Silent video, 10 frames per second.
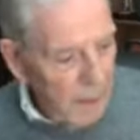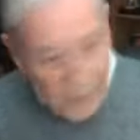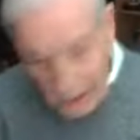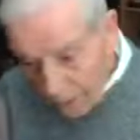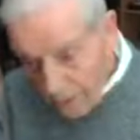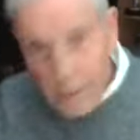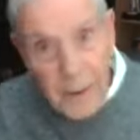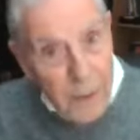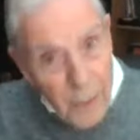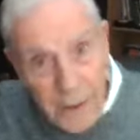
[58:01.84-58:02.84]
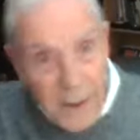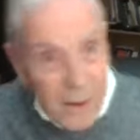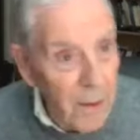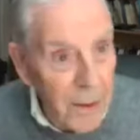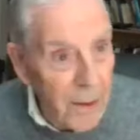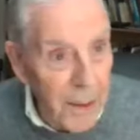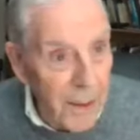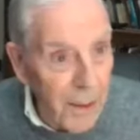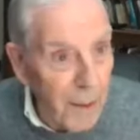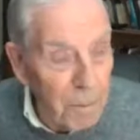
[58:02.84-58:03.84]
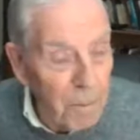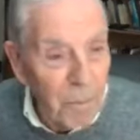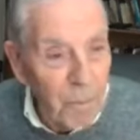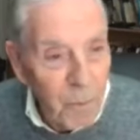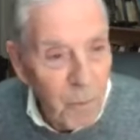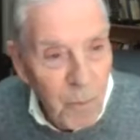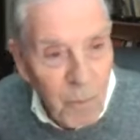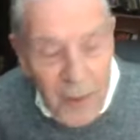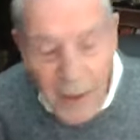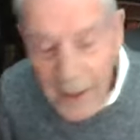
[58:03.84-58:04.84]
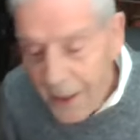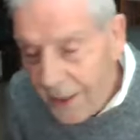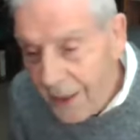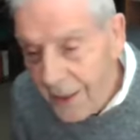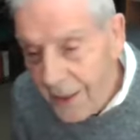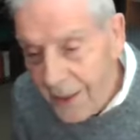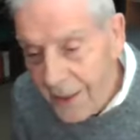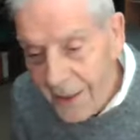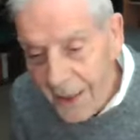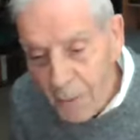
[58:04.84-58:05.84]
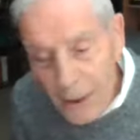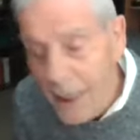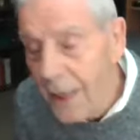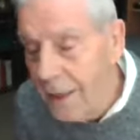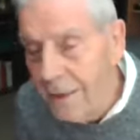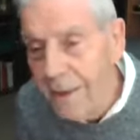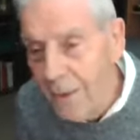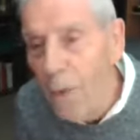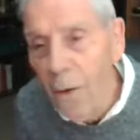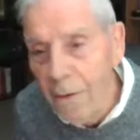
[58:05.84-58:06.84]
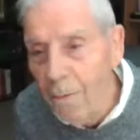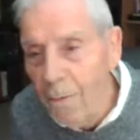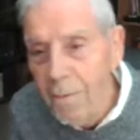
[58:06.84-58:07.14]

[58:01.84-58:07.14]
And he's all, you know, he's all geared up. And uh, I wish I'd known